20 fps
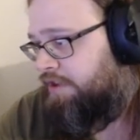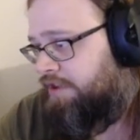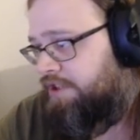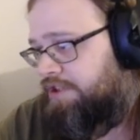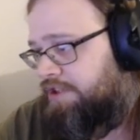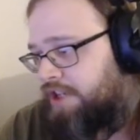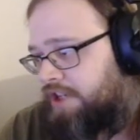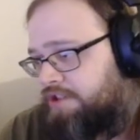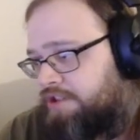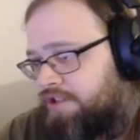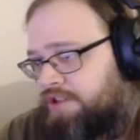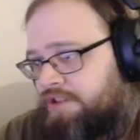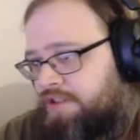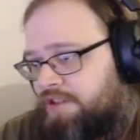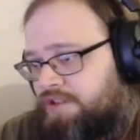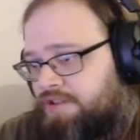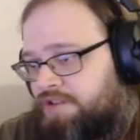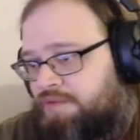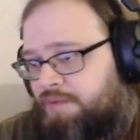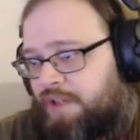dungeon
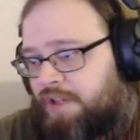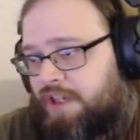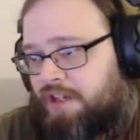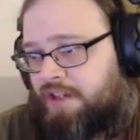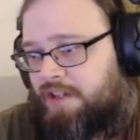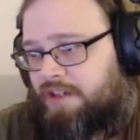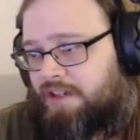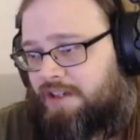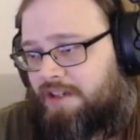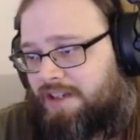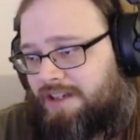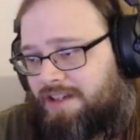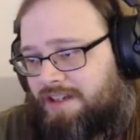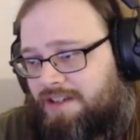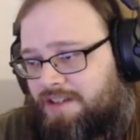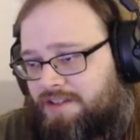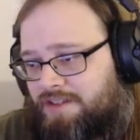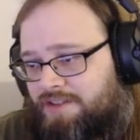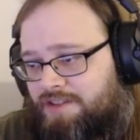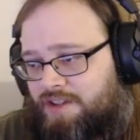this week
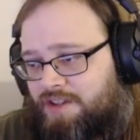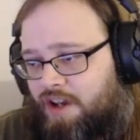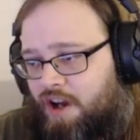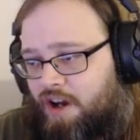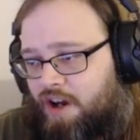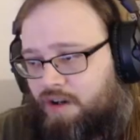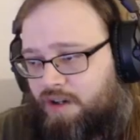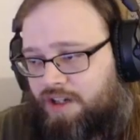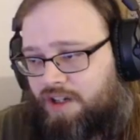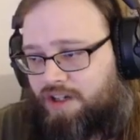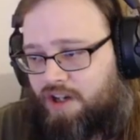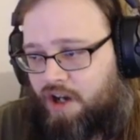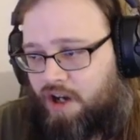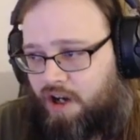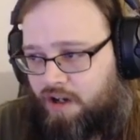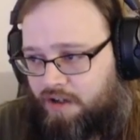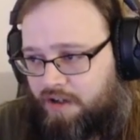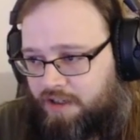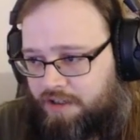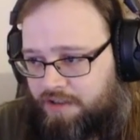is
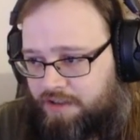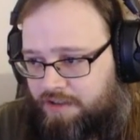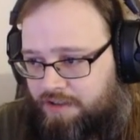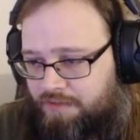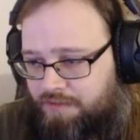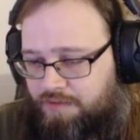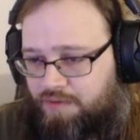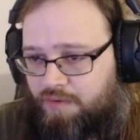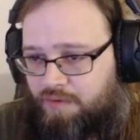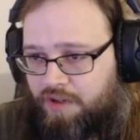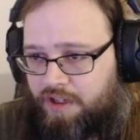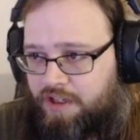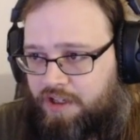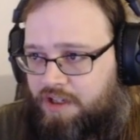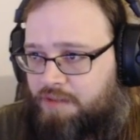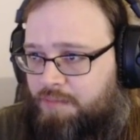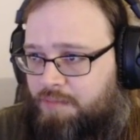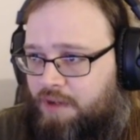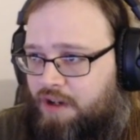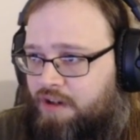Arakara. If you want to hit
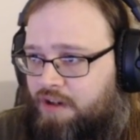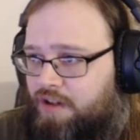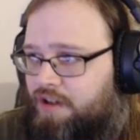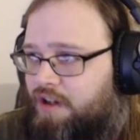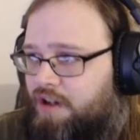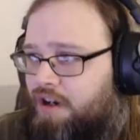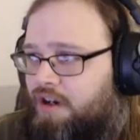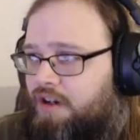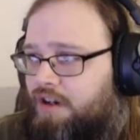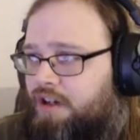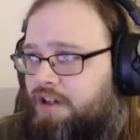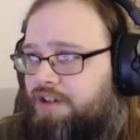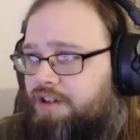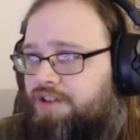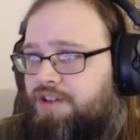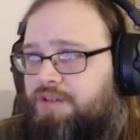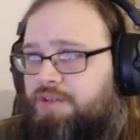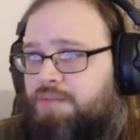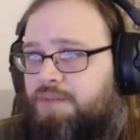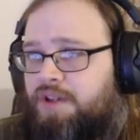up Arakara,
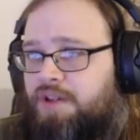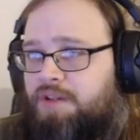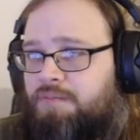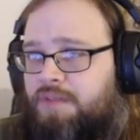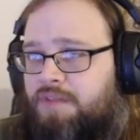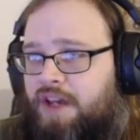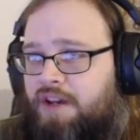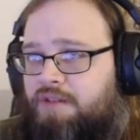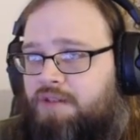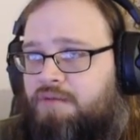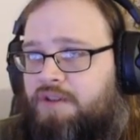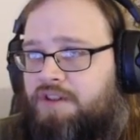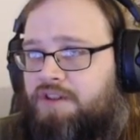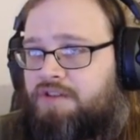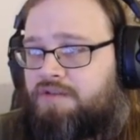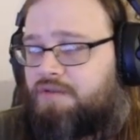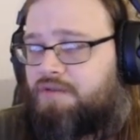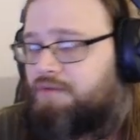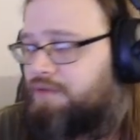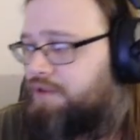you can pick up that
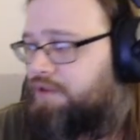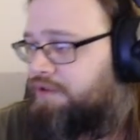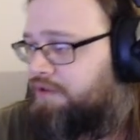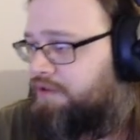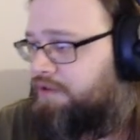quest from the